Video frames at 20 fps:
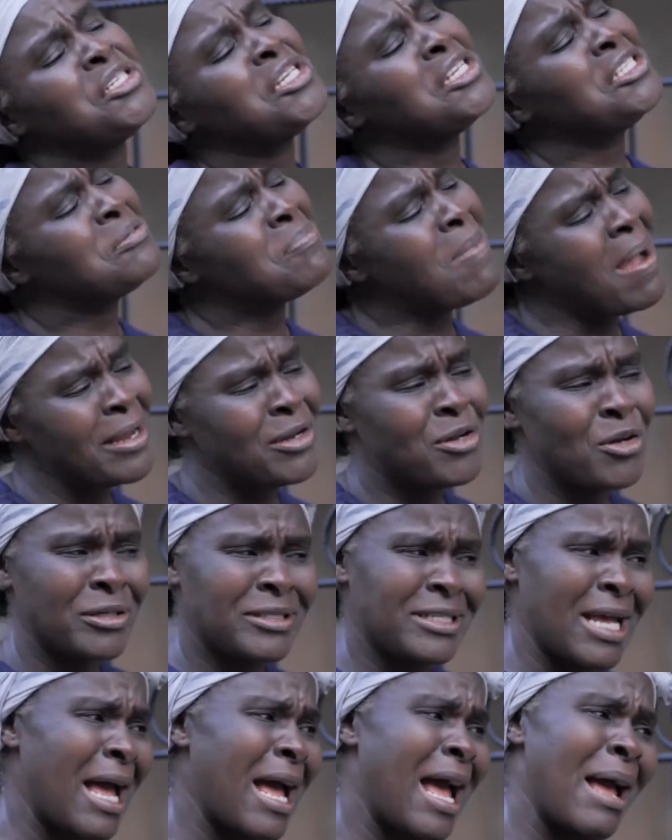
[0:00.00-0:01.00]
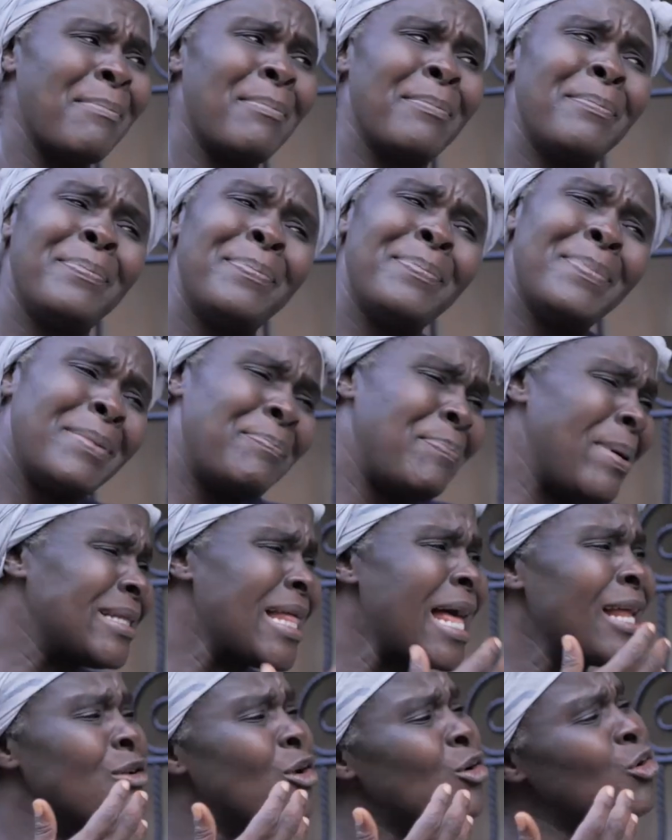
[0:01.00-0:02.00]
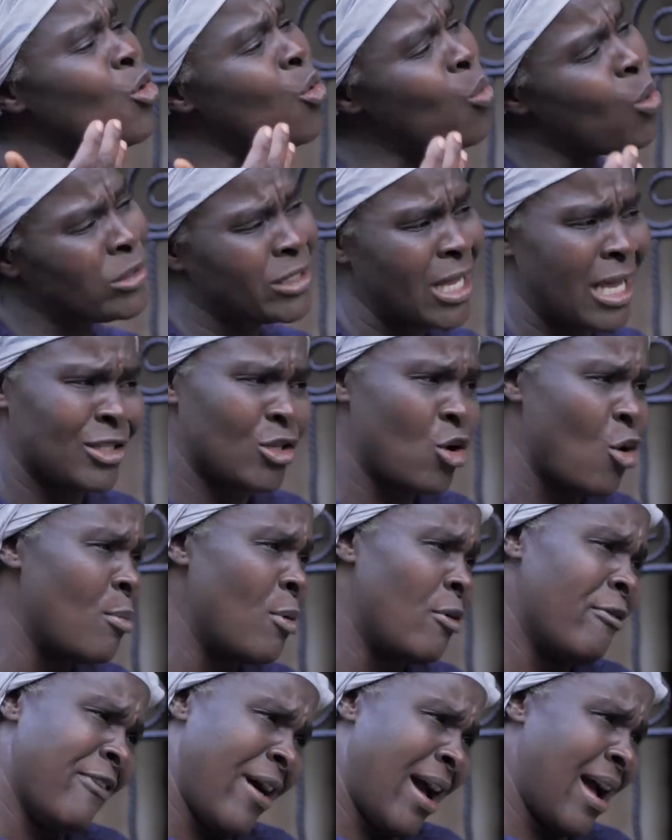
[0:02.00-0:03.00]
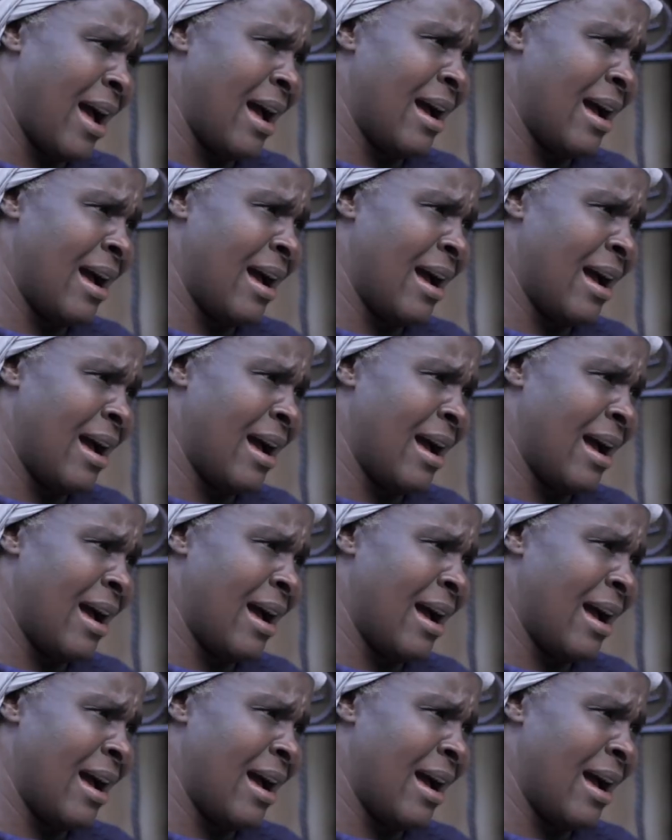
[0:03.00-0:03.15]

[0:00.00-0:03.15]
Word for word: She's my daughter, but I don't know what has come over